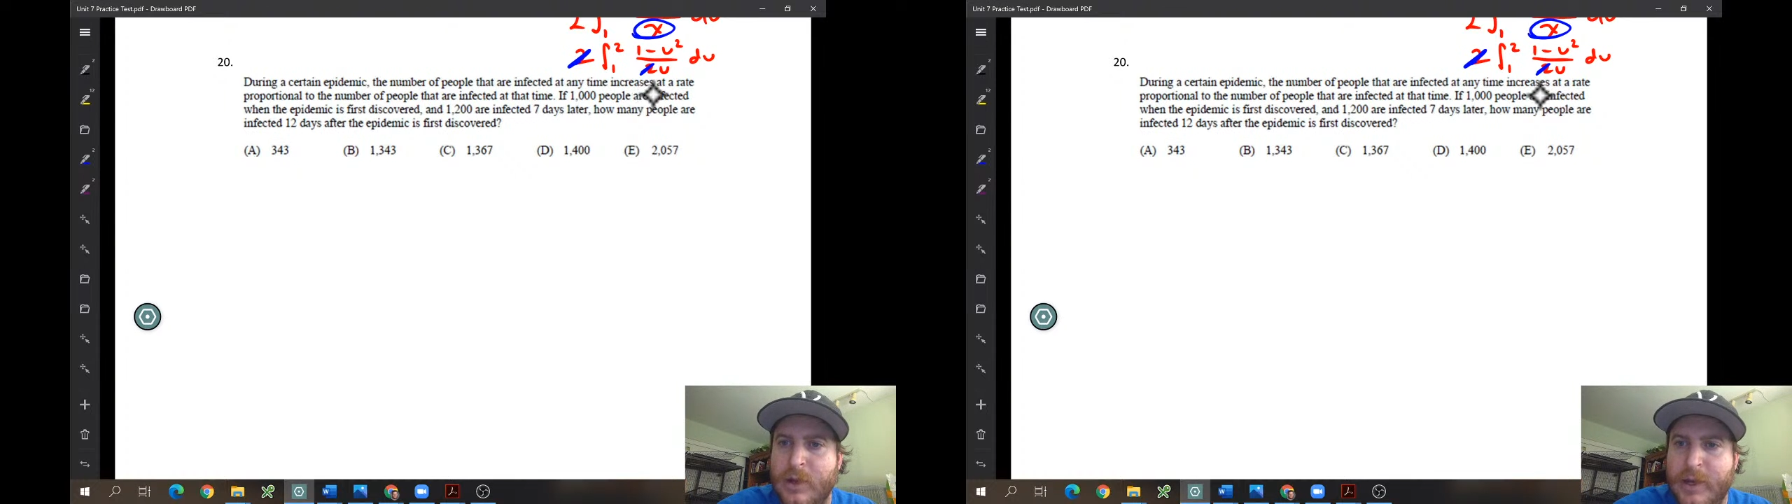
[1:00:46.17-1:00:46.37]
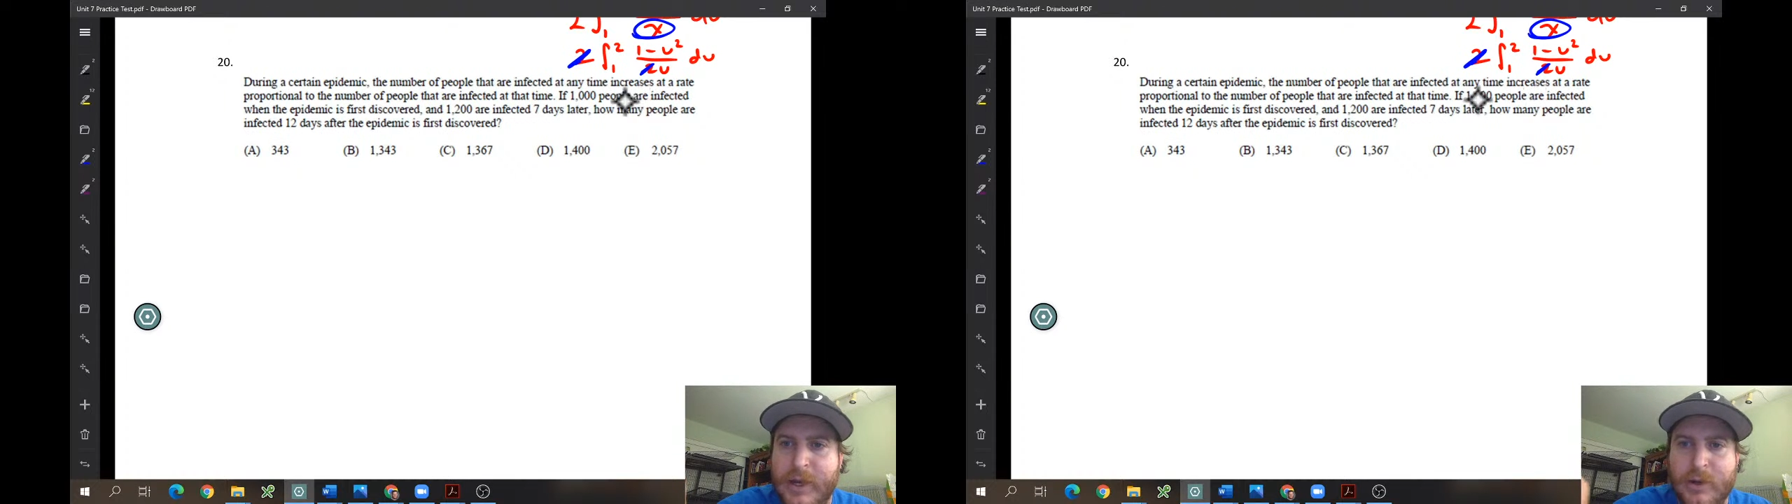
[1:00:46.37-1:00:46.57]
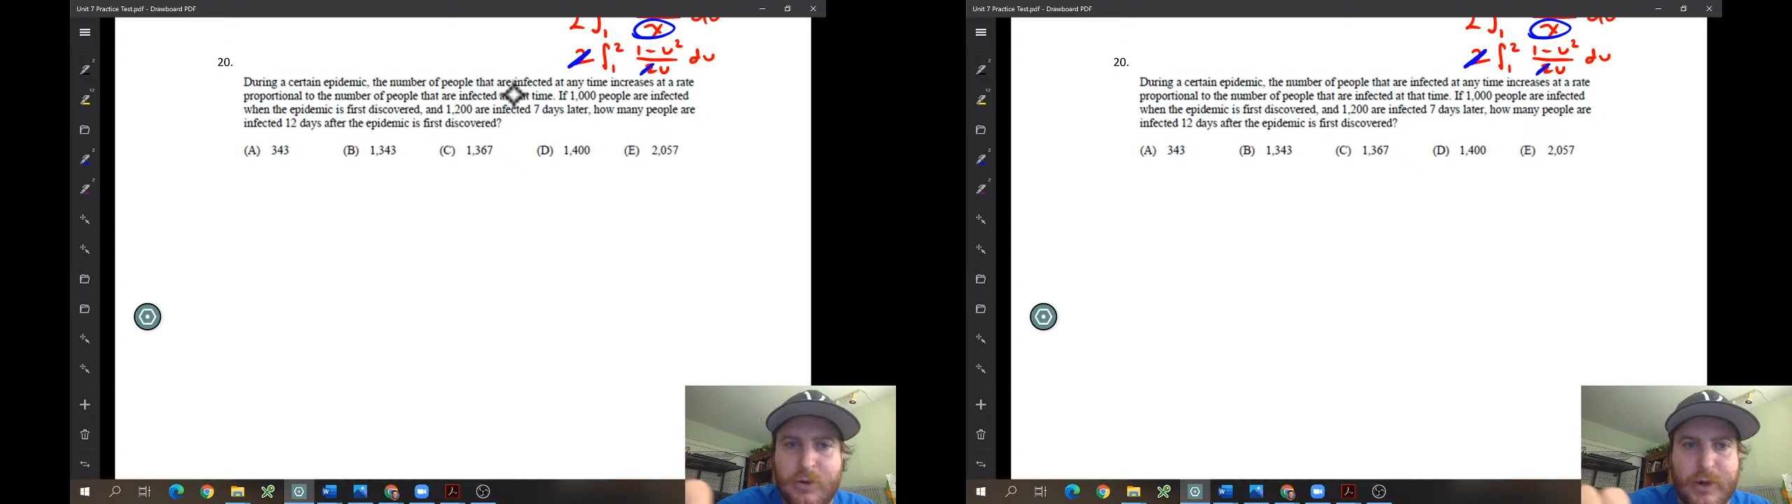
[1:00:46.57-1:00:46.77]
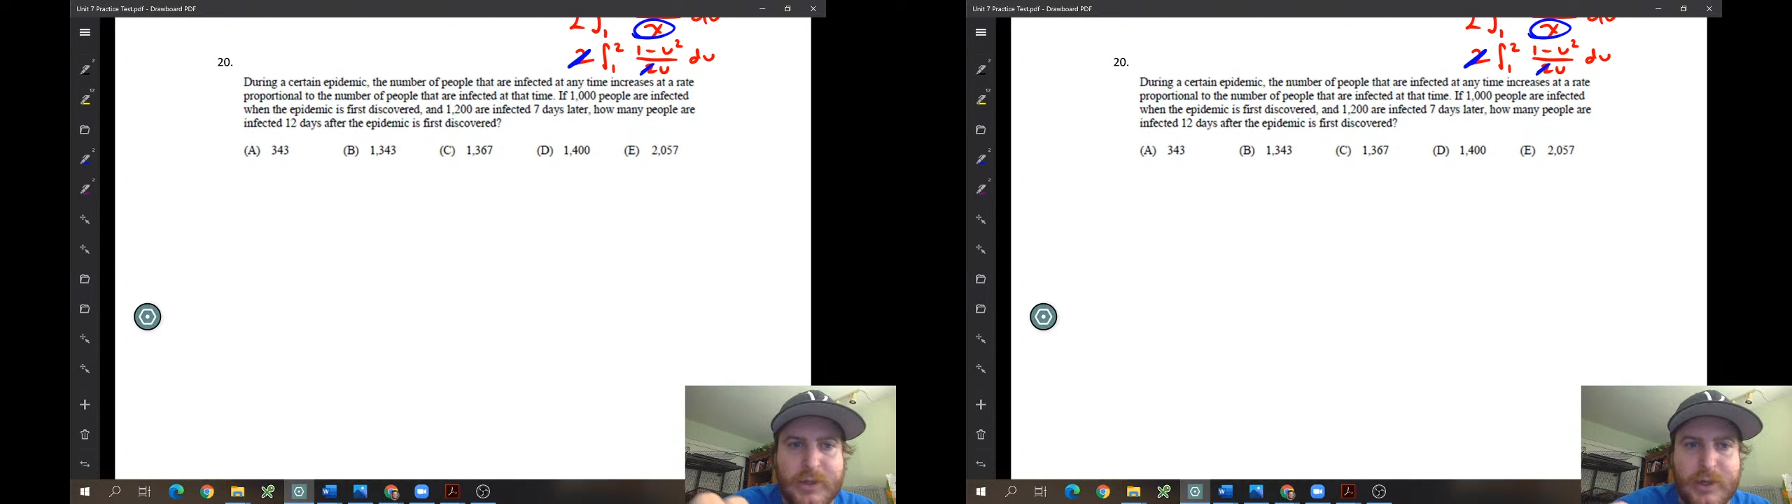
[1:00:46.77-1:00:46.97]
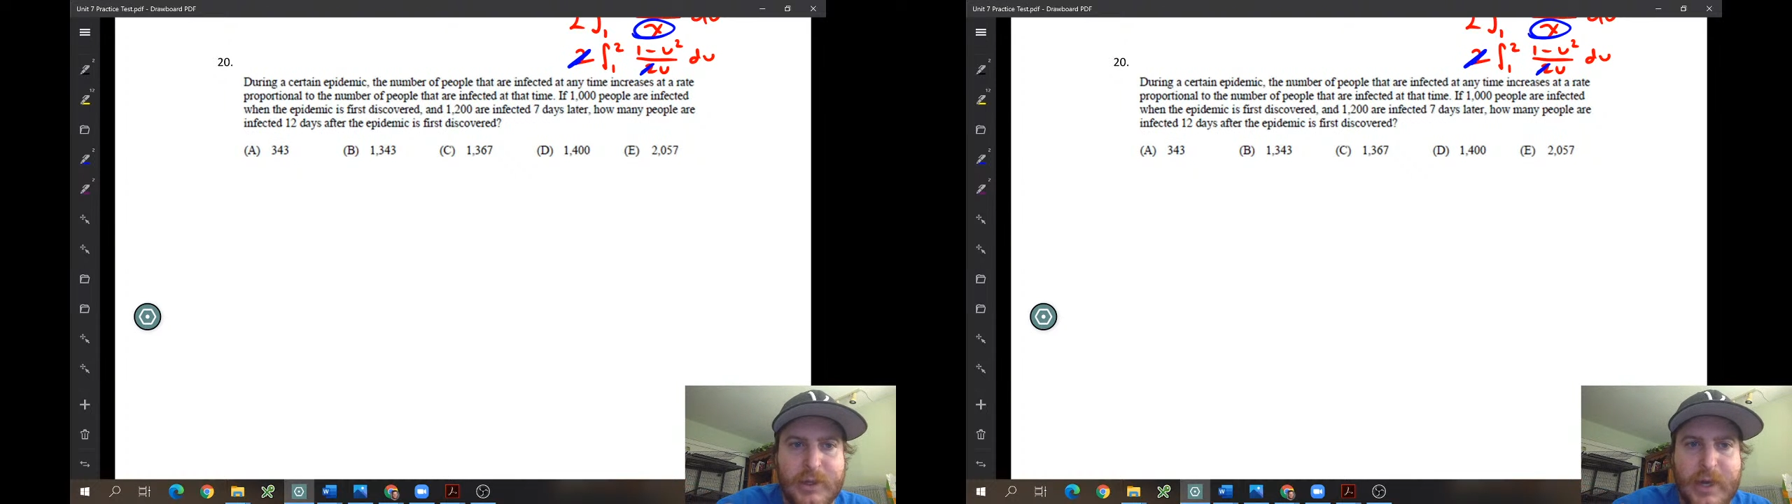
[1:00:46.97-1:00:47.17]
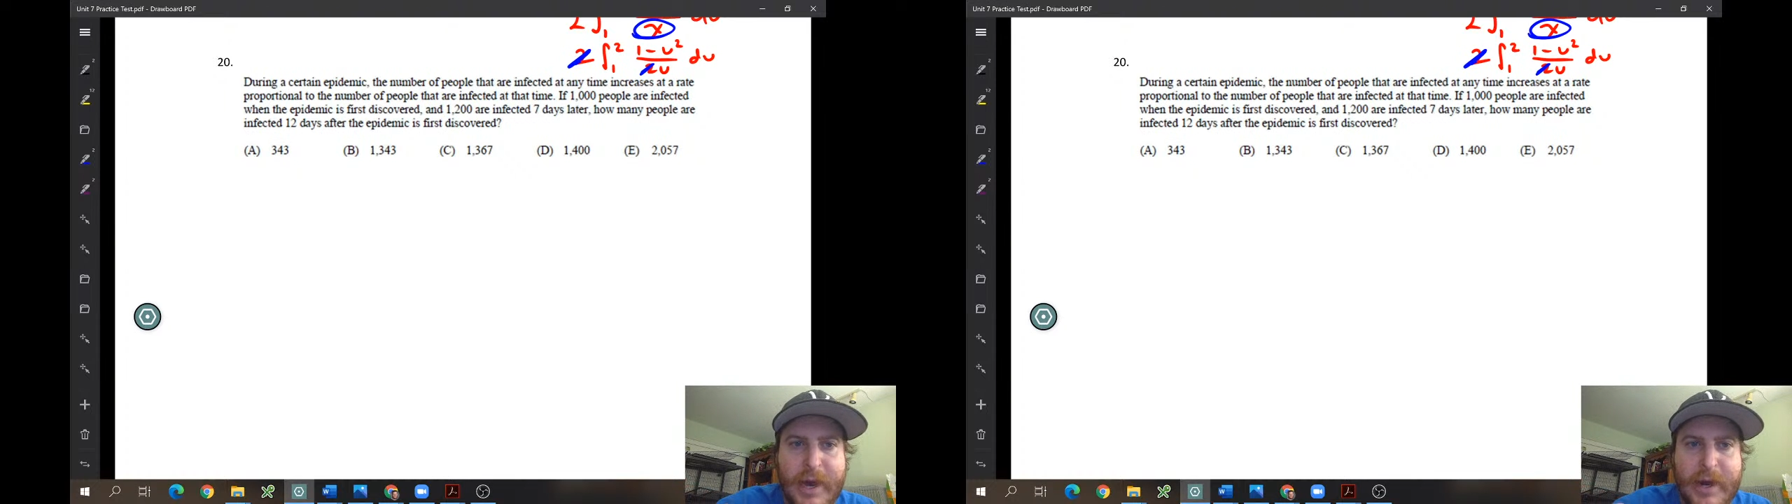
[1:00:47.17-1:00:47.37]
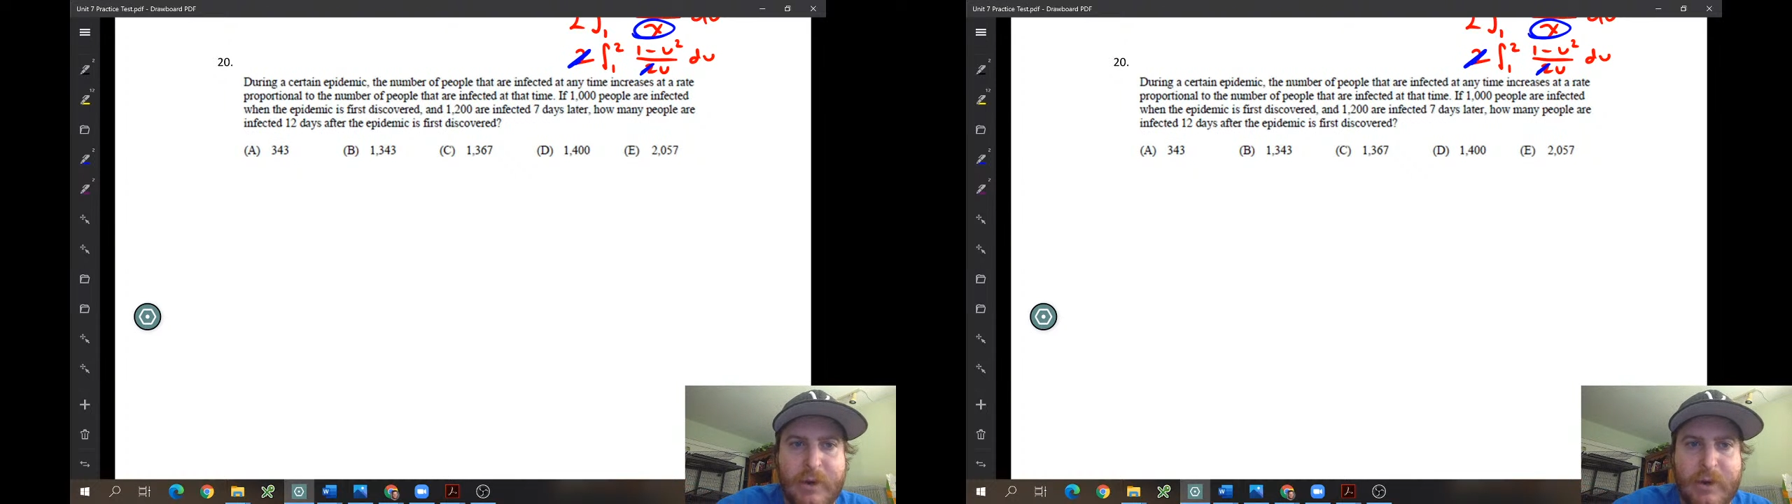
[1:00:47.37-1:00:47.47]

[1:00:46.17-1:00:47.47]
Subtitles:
increases at a